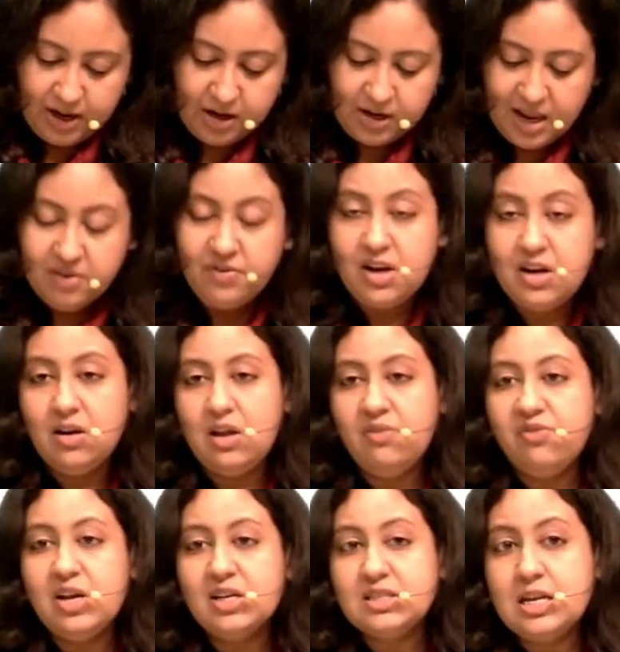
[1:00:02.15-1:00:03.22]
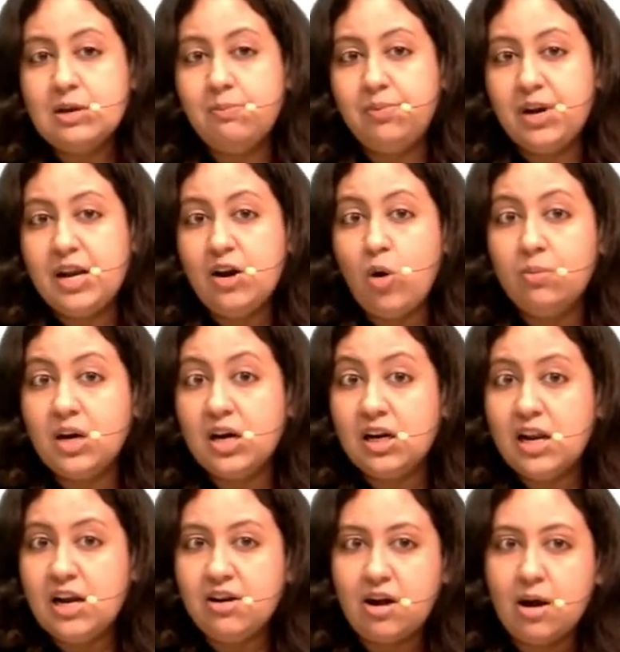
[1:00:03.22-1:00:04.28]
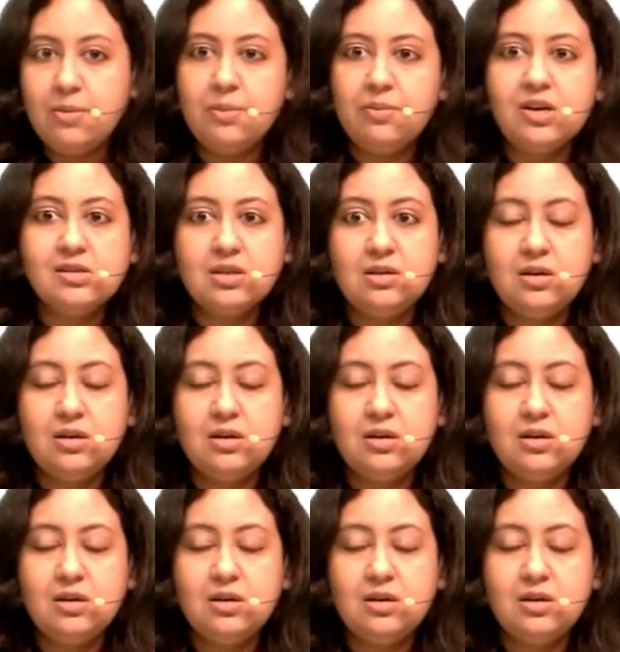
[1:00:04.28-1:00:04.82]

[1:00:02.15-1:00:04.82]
Again, if we are seeing predominantly intramembranous,